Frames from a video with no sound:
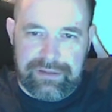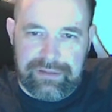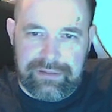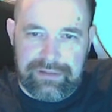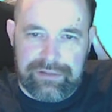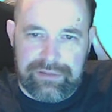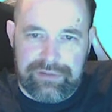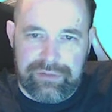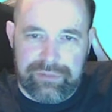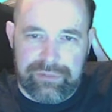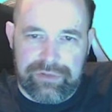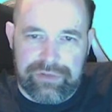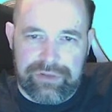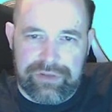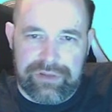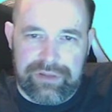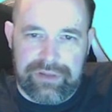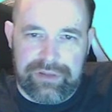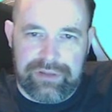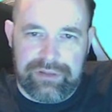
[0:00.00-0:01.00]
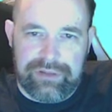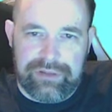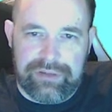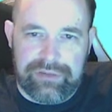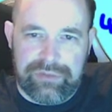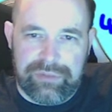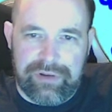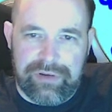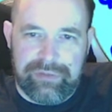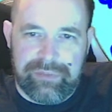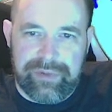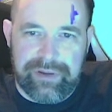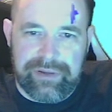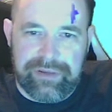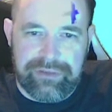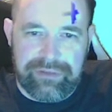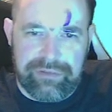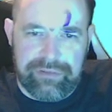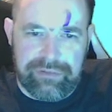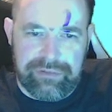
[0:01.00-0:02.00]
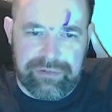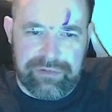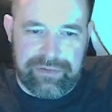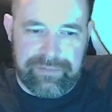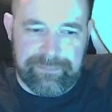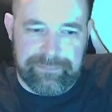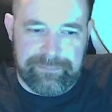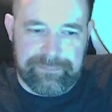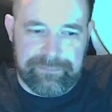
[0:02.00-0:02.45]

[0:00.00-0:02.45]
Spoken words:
too much going on, 12 minus 3 root 7.